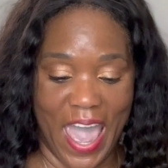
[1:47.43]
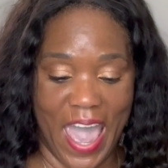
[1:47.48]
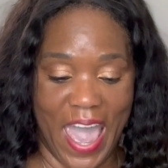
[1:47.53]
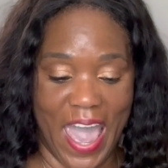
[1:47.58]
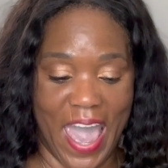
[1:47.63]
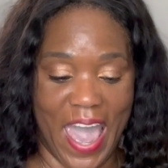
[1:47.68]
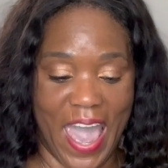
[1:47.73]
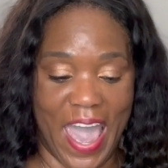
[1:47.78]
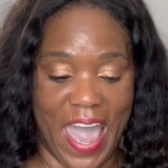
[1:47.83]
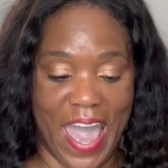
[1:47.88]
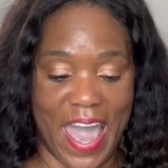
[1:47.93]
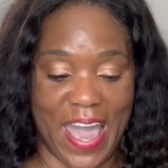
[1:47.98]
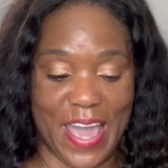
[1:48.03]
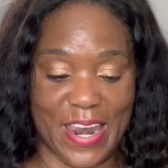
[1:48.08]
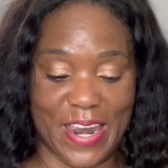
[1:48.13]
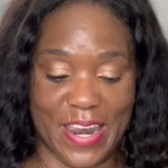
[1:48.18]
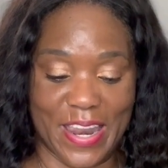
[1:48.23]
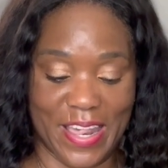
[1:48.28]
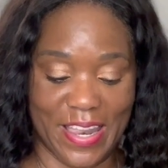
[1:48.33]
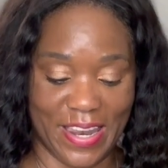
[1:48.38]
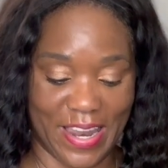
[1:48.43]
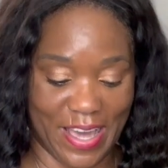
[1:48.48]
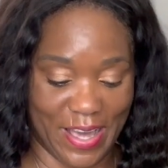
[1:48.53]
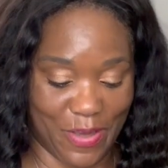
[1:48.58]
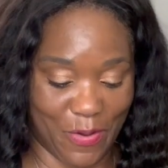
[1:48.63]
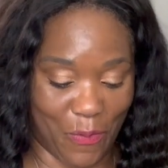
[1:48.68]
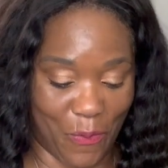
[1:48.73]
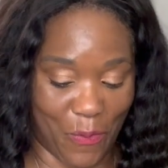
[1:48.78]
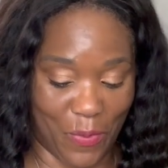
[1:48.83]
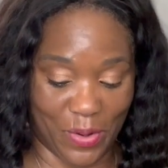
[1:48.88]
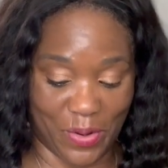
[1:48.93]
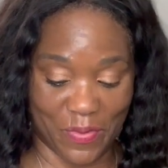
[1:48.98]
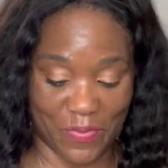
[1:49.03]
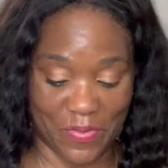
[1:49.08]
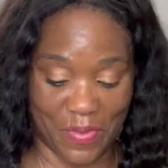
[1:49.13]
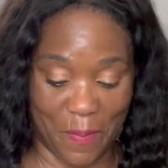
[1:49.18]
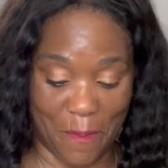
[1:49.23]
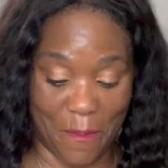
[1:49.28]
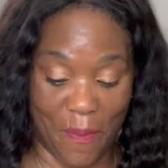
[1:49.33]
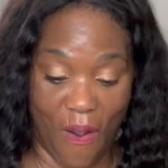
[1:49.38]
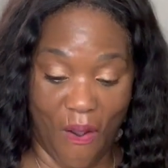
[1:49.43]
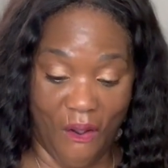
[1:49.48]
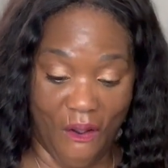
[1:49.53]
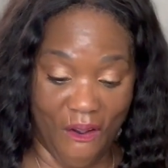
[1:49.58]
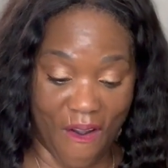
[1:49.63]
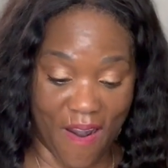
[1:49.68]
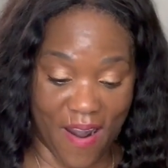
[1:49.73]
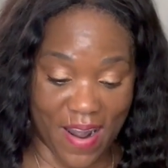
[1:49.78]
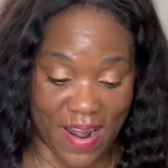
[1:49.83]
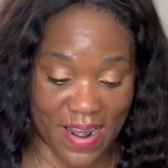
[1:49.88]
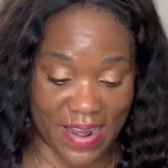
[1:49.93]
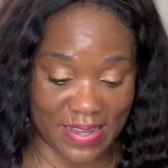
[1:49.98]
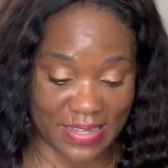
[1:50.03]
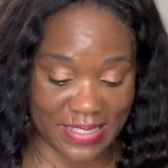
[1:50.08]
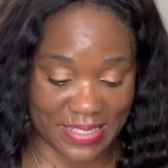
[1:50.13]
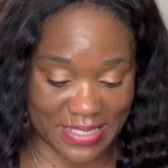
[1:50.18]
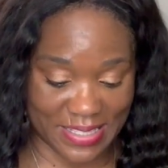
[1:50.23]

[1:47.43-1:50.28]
and like all of the parts.